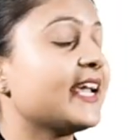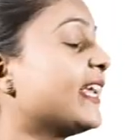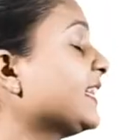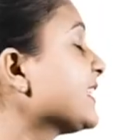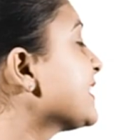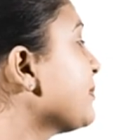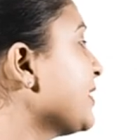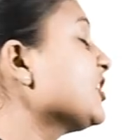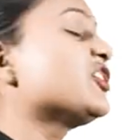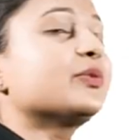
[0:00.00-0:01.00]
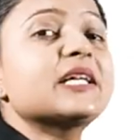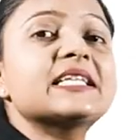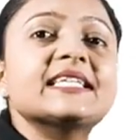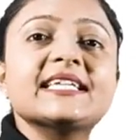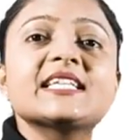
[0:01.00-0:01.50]
In this image, you can
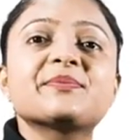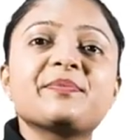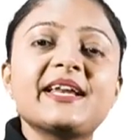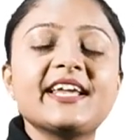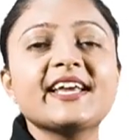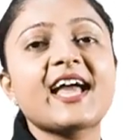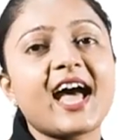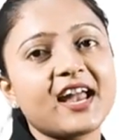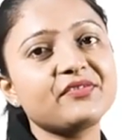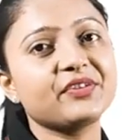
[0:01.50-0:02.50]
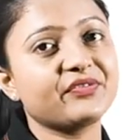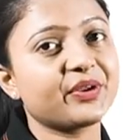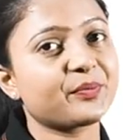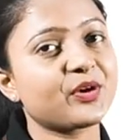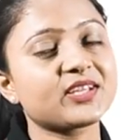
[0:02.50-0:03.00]
see spinning and
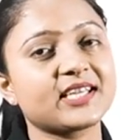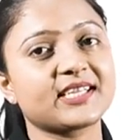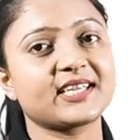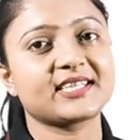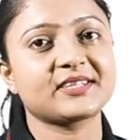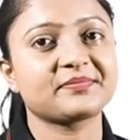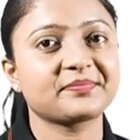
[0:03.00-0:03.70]
weaving processes.